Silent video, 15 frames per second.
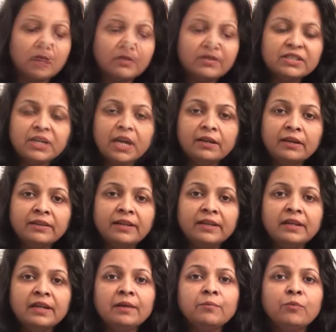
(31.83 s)
We started
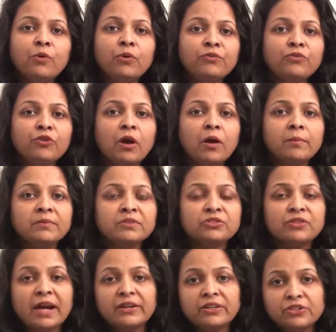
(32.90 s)
thinking more from a
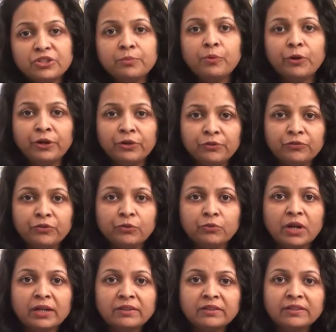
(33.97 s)
strategic point of
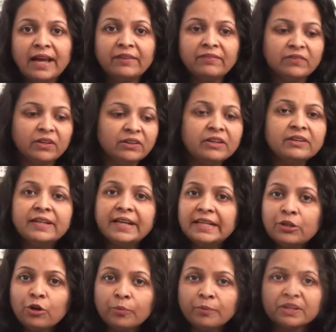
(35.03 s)
view rather than the
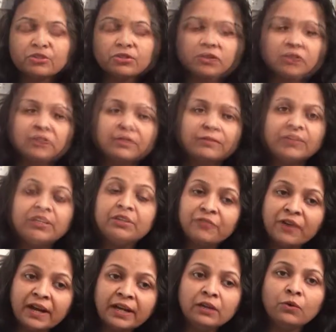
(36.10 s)
daily operations. We
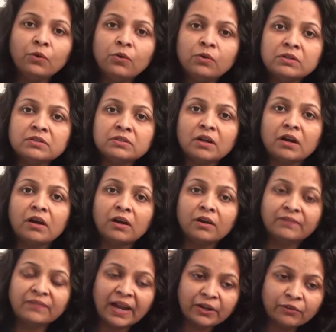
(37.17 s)
defined goals
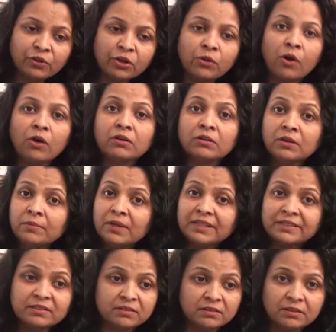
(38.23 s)
that were long-term,
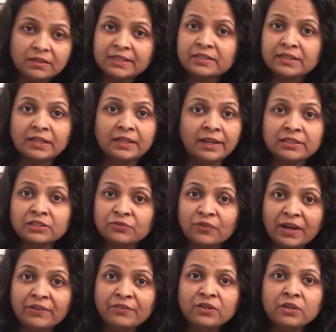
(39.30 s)
let's say next
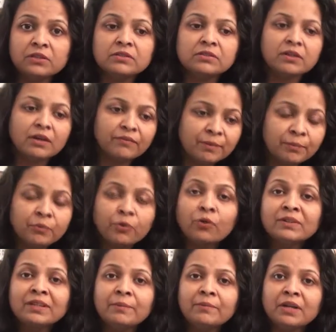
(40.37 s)
5 years. We
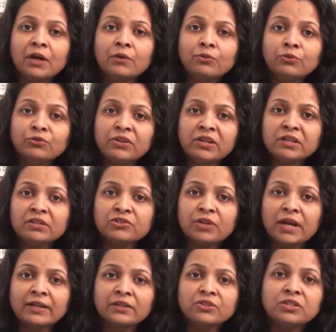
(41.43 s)
broke them down to 3 years
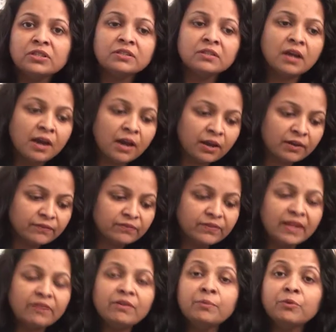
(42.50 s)
strategies,
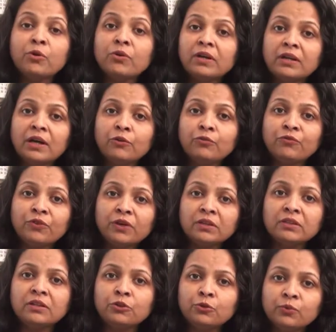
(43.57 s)
then we broke it down
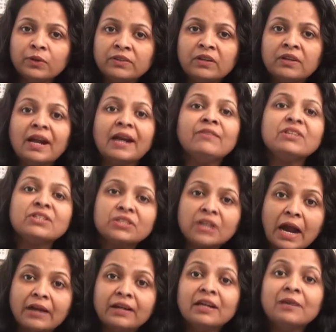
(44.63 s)
further to 1 year, and we
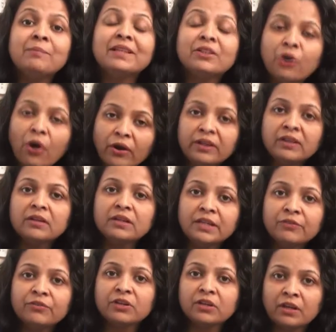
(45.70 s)
started
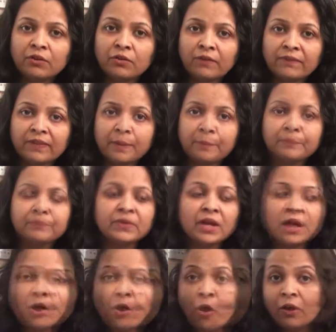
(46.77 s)
methodically working on them.
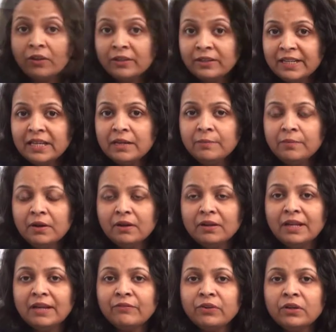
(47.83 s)
On a team
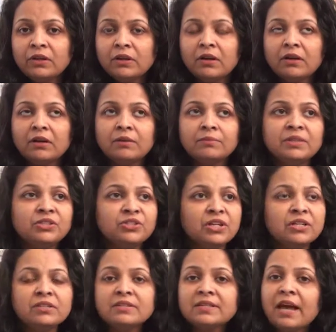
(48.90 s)
level, the
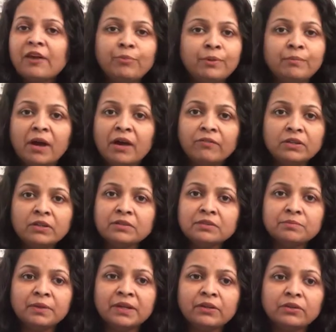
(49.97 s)
changes have been
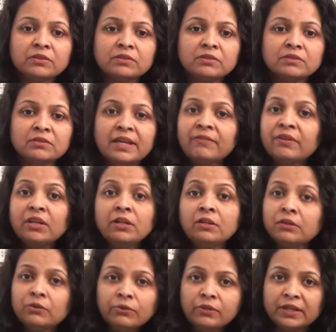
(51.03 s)
marvelous because they were
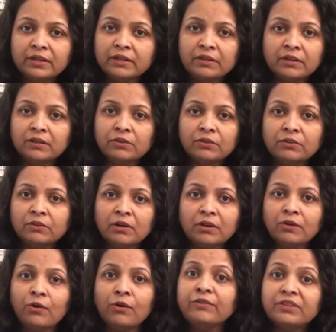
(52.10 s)
included in a
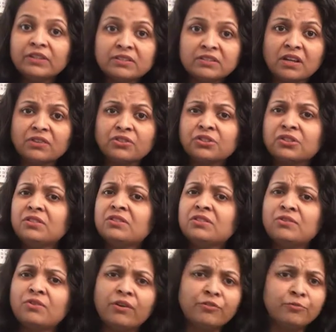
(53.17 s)
lot of discussions,
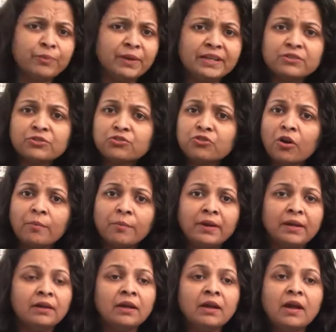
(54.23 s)
a lot of
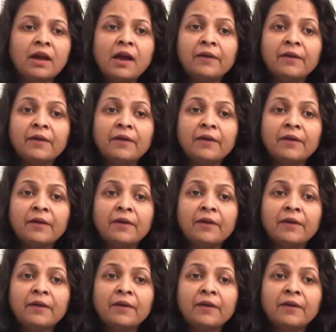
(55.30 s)
brainstorming.